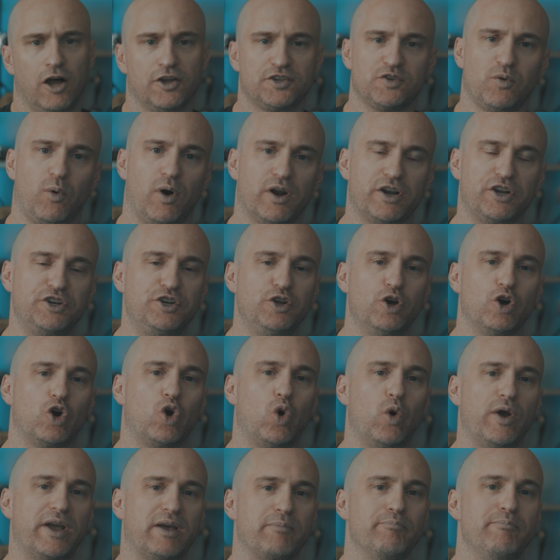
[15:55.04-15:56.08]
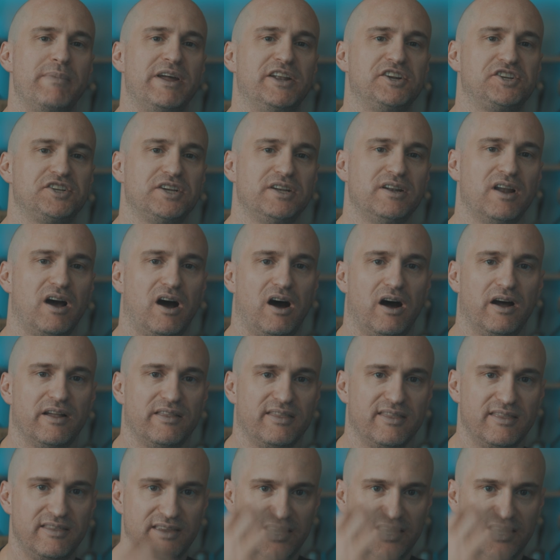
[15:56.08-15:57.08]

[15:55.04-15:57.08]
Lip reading: Also want to do a quick mention on